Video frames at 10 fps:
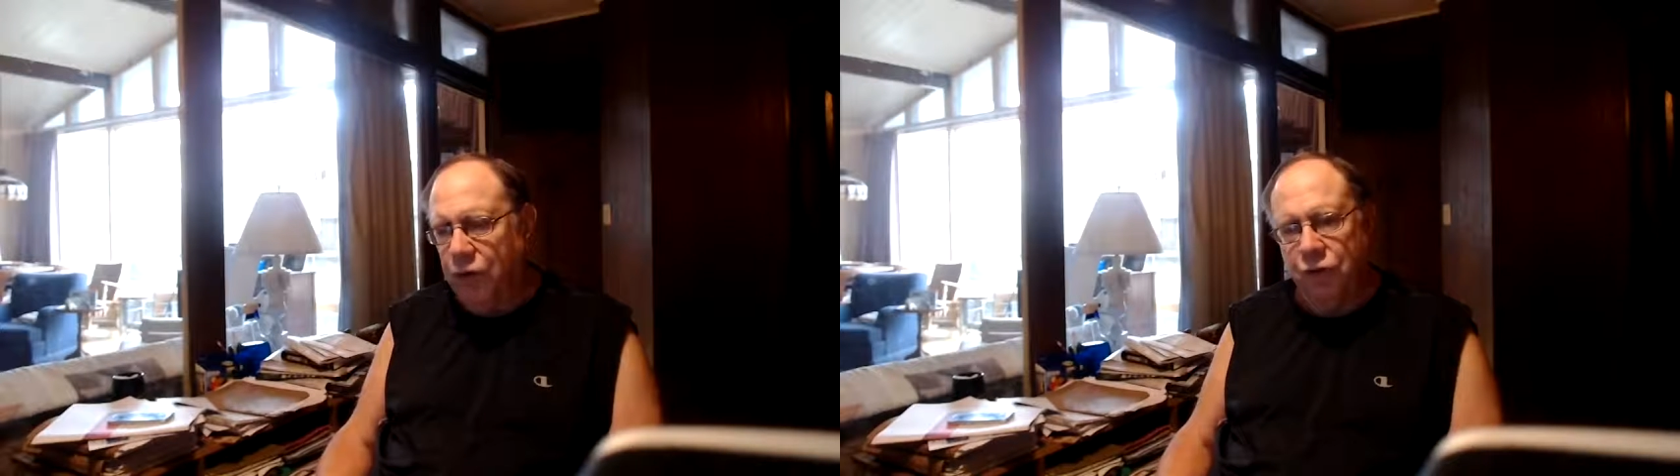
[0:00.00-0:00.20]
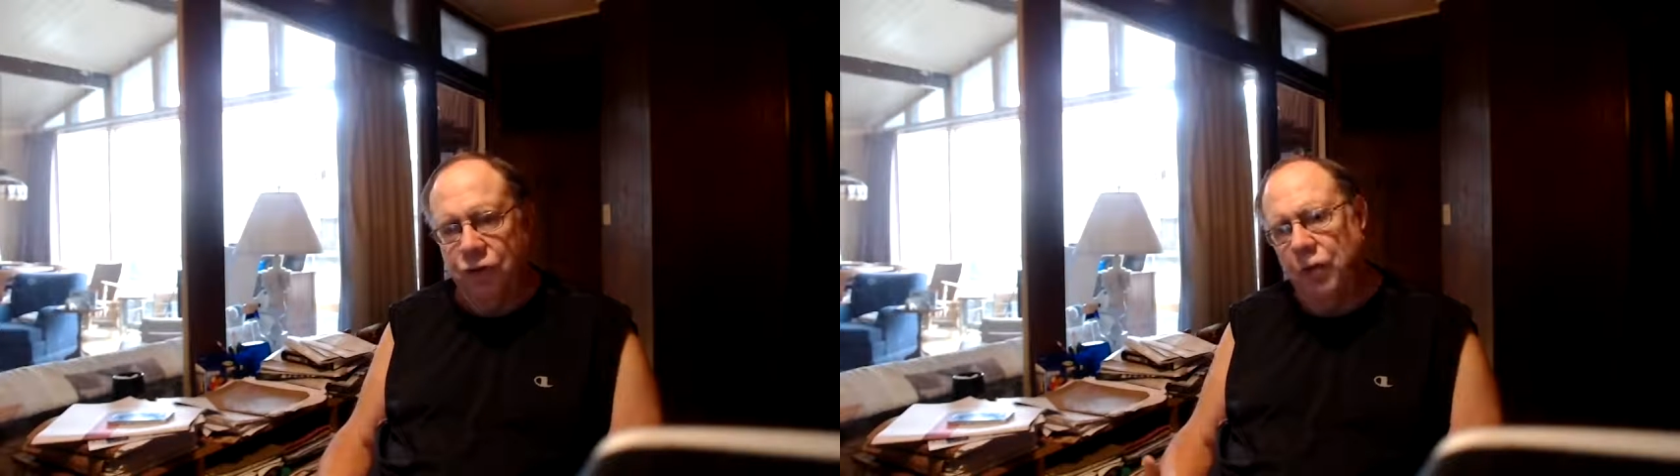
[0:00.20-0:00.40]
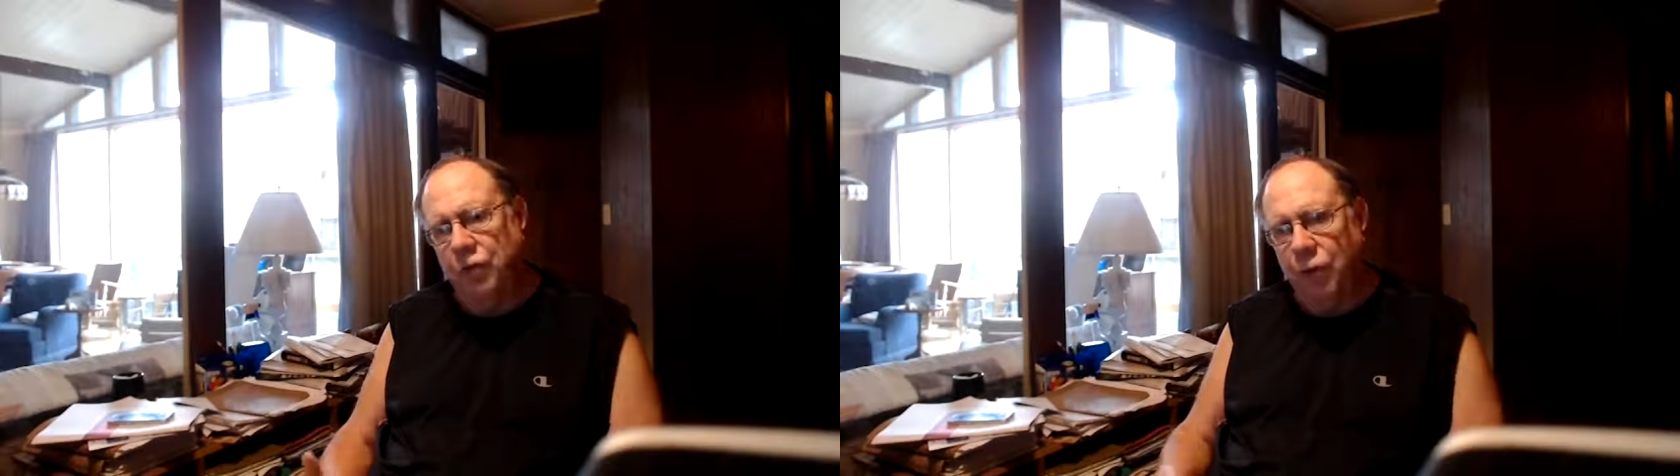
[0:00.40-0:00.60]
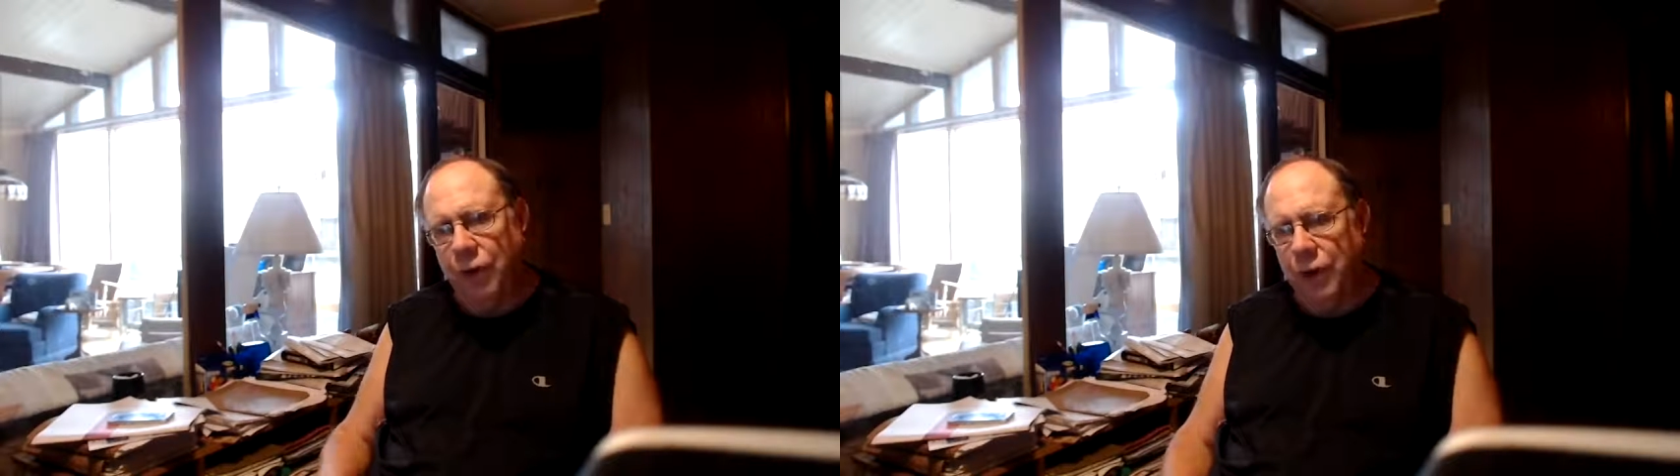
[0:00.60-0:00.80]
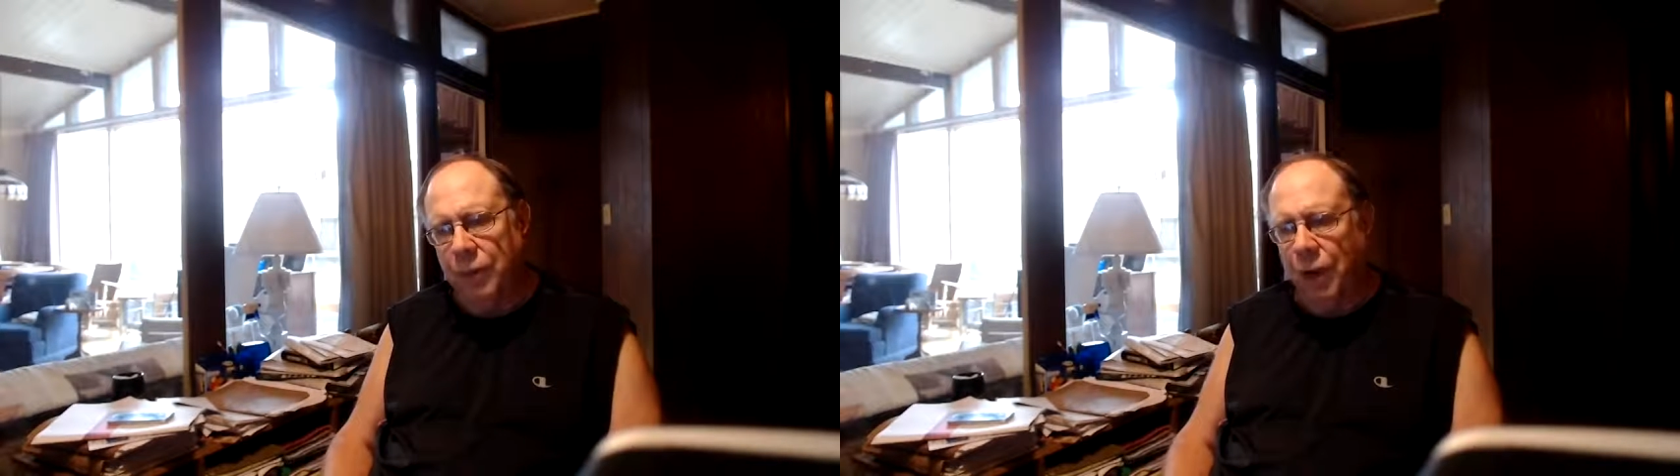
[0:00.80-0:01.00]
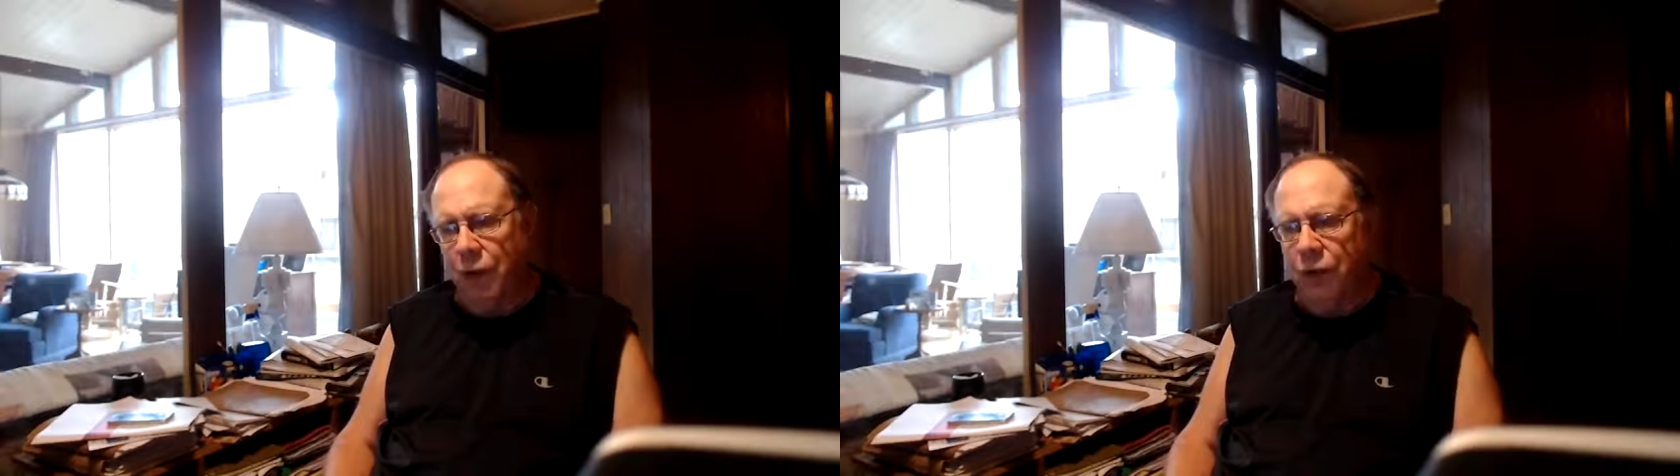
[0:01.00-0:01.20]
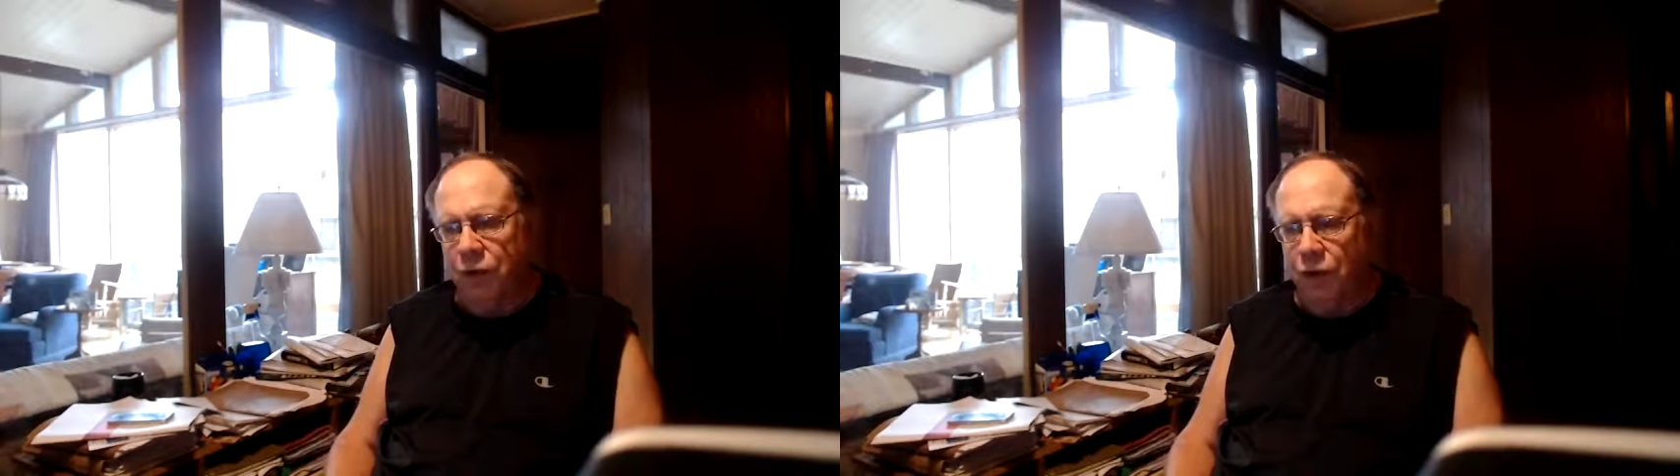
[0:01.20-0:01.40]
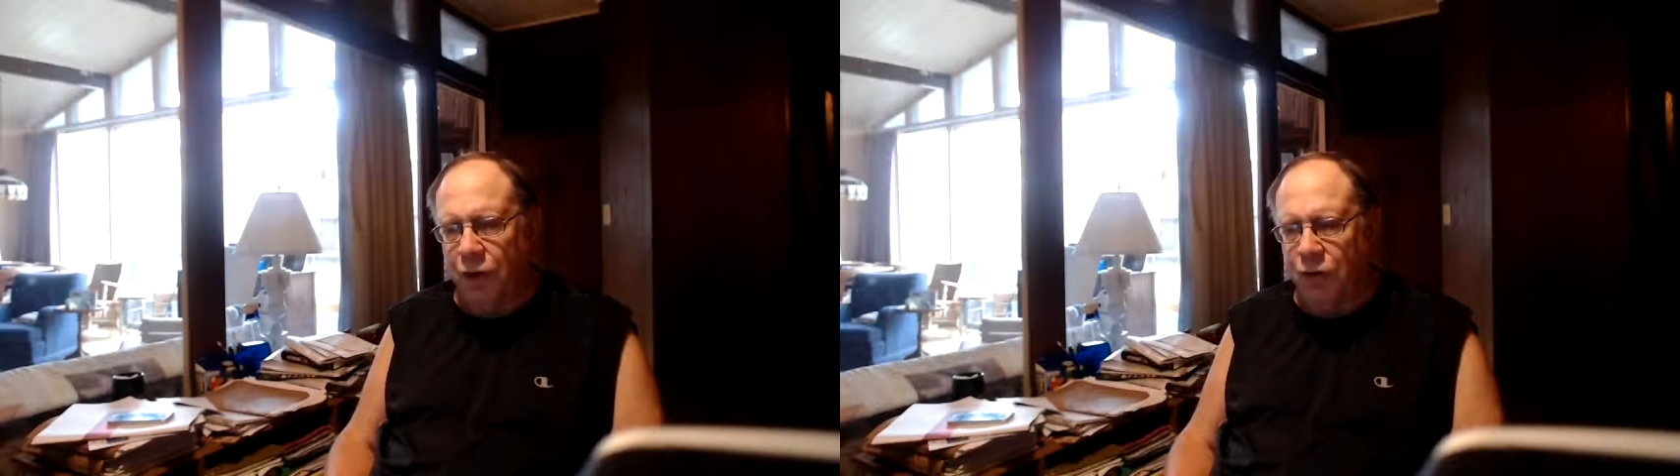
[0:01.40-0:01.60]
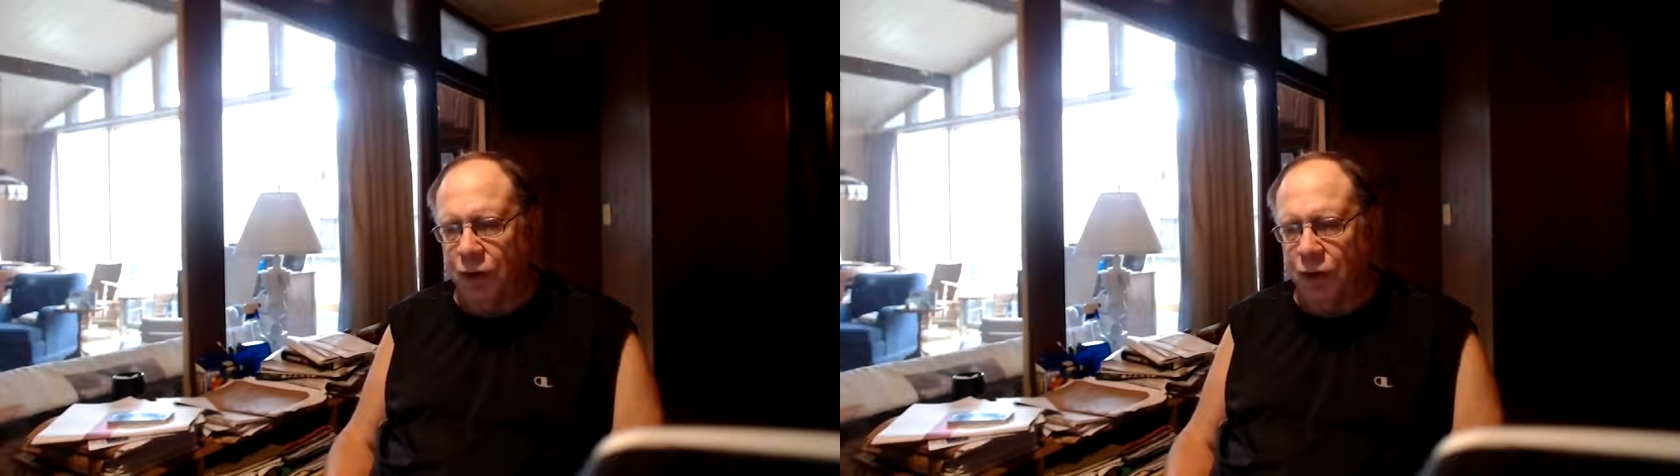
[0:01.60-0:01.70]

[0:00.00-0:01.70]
because I used to work in market research